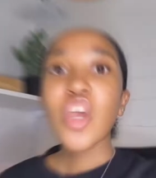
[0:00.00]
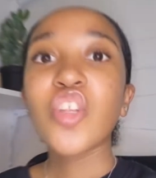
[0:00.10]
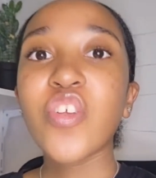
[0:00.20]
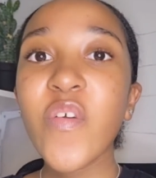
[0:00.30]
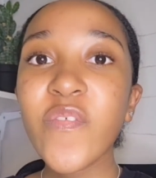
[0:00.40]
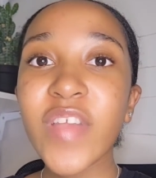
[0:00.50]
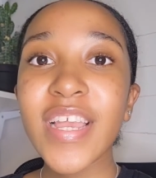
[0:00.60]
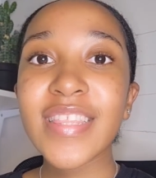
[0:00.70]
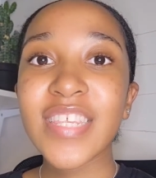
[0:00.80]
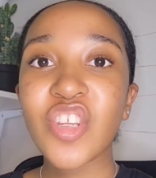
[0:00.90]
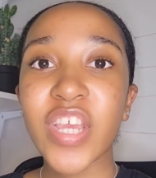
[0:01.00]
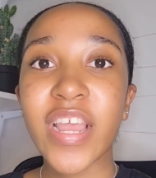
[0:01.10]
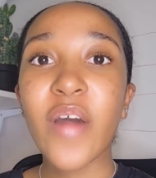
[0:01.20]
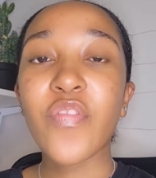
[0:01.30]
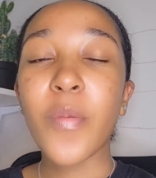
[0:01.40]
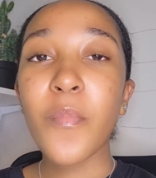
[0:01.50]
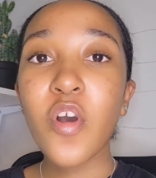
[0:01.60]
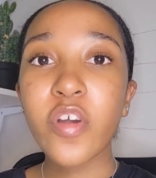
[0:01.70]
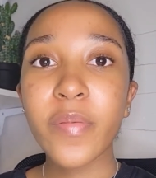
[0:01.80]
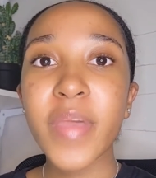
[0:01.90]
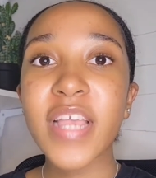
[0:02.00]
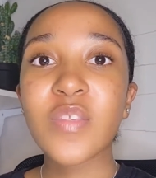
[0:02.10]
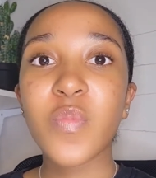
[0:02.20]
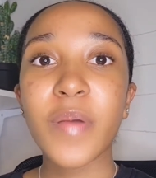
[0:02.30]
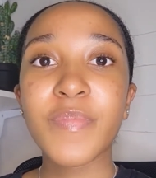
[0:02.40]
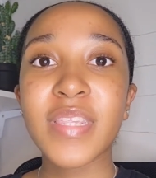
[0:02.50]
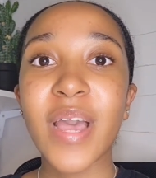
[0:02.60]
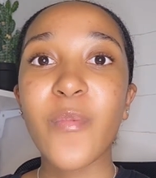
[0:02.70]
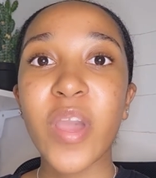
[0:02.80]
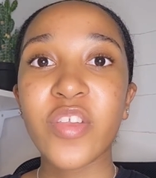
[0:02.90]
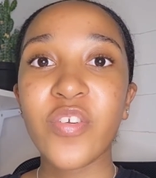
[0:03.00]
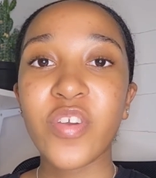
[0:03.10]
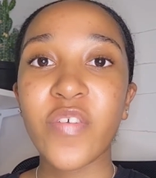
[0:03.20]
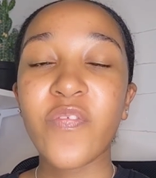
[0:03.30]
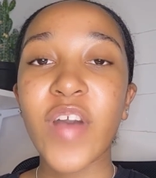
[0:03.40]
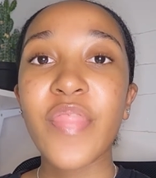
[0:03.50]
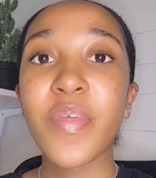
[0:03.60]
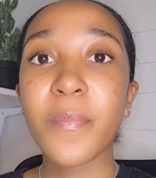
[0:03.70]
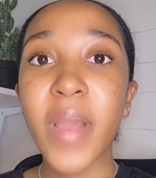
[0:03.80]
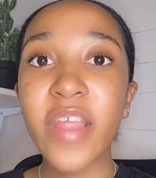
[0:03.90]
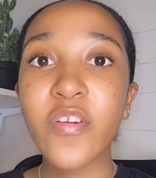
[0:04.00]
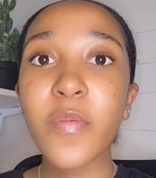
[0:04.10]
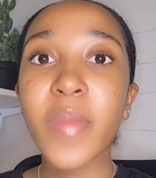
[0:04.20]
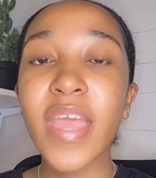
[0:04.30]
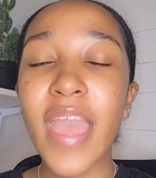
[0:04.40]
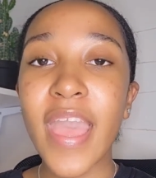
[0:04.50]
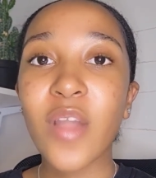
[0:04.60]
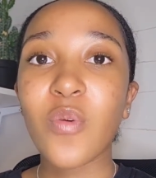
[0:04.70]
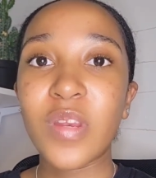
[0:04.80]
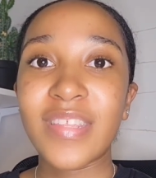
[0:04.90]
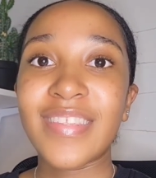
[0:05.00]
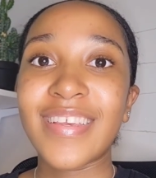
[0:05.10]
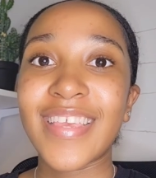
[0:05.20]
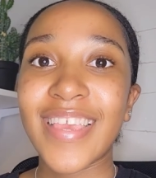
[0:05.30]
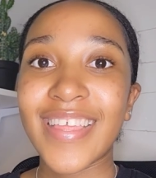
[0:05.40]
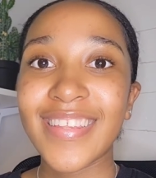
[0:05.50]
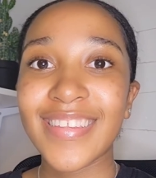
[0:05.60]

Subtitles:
Don't forget to check out the Monk Makes website where you can find the Microbit air quality kit.